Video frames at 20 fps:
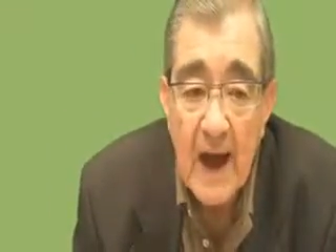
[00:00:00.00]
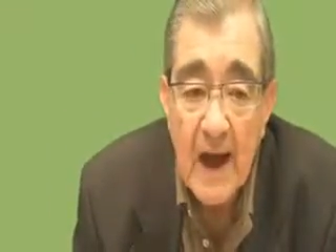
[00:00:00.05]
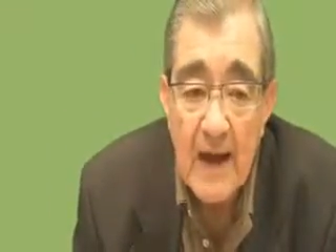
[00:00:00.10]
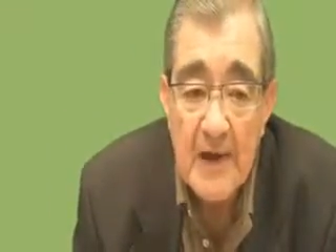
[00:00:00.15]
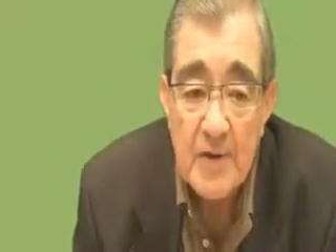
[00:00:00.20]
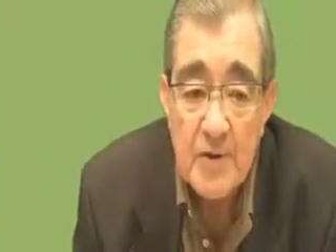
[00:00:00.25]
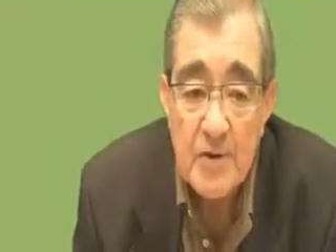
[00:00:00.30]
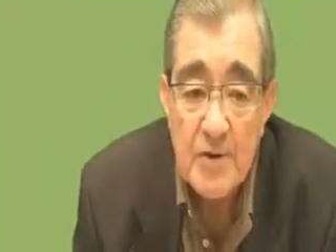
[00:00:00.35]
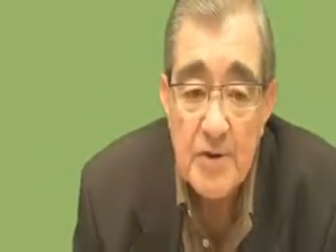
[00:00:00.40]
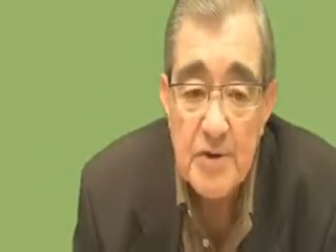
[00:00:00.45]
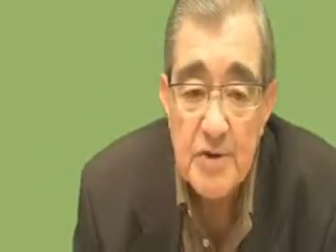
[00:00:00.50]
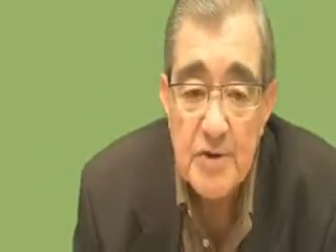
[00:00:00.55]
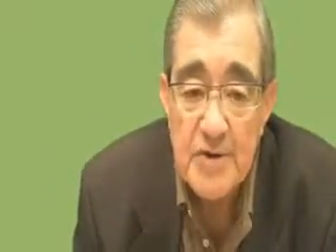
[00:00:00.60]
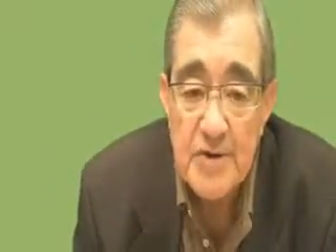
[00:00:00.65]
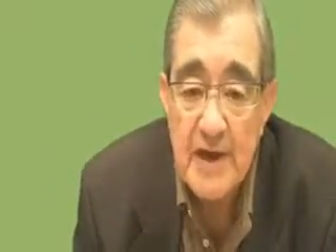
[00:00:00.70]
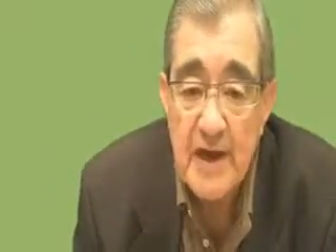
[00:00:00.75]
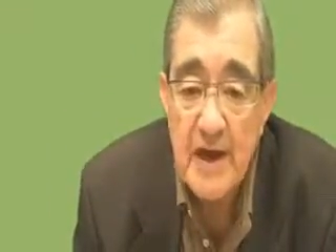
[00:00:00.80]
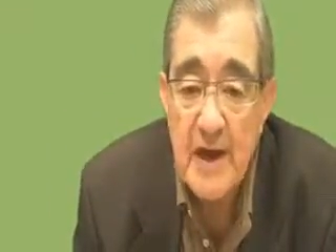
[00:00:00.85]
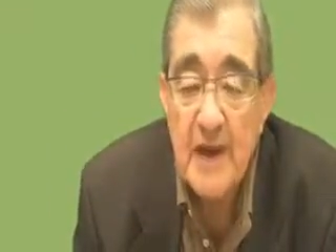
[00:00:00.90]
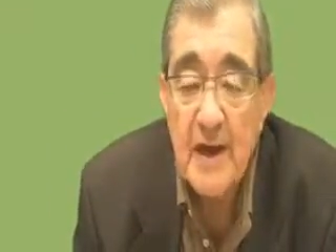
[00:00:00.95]
I
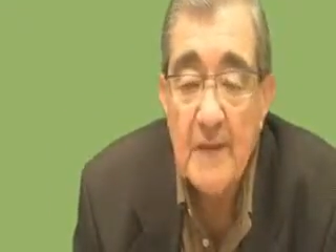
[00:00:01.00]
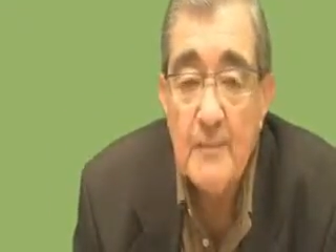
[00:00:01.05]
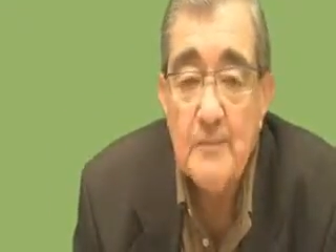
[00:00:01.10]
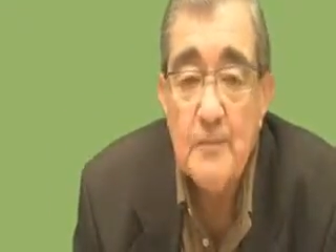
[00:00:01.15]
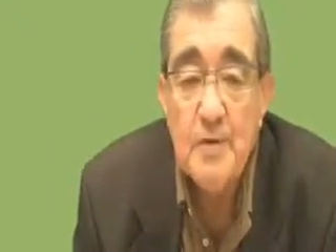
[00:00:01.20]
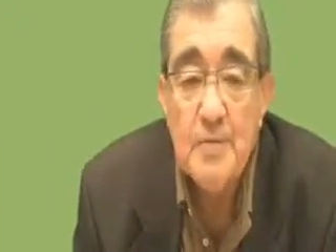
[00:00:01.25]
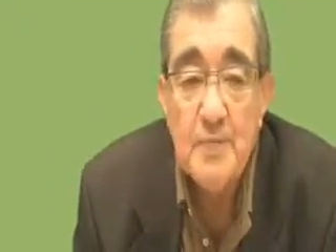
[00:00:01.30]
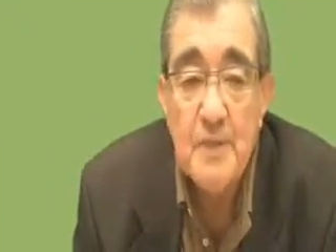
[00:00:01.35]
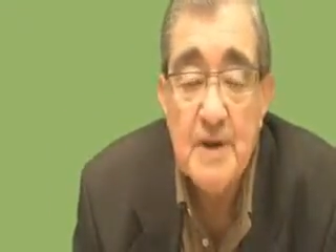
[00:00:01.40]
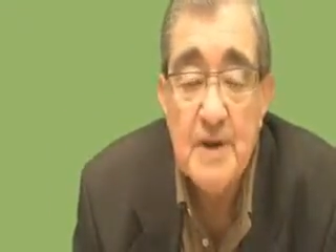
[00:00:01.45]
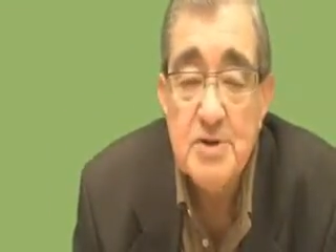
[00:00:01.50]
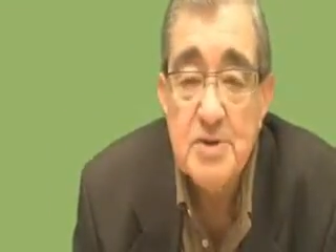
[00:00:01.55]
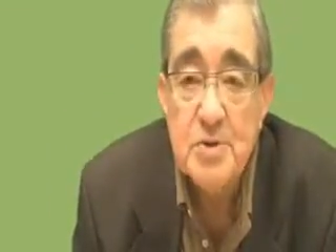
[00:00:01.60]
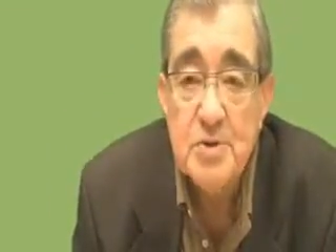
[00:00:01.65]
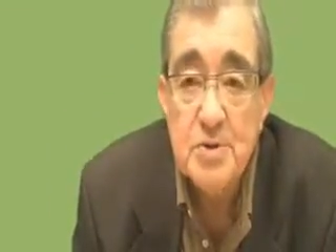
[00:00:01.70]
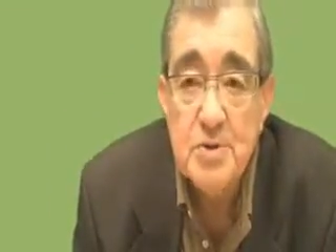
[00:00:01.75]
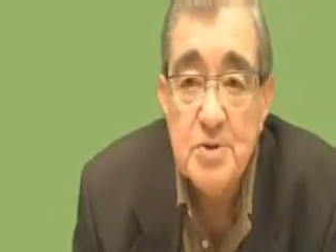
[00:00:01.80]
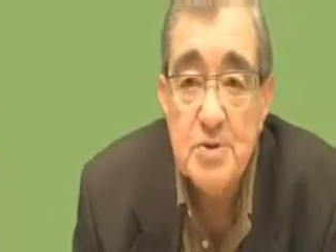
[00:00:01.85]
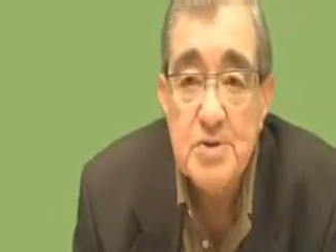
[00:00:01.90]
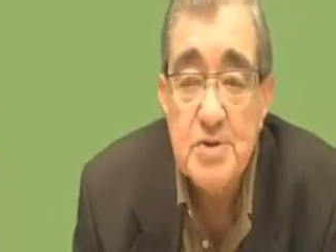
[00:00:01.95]
couldn't put my
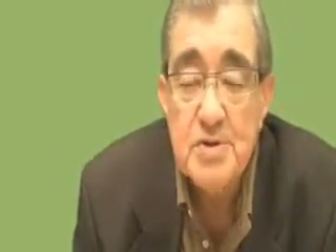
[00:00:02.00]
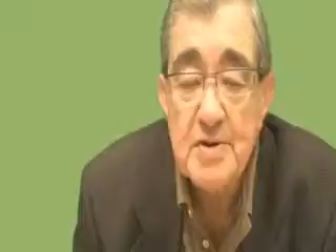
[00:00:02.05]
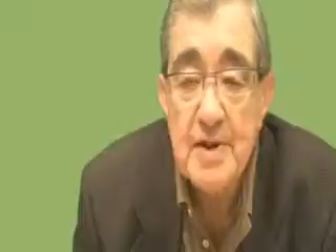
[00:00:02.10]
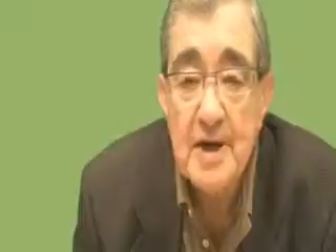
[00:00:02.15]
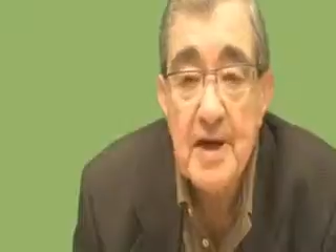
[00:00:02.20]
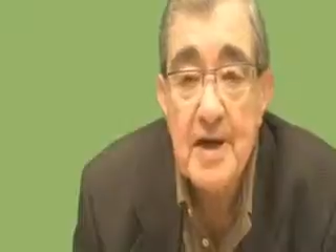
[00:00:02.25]
shoes,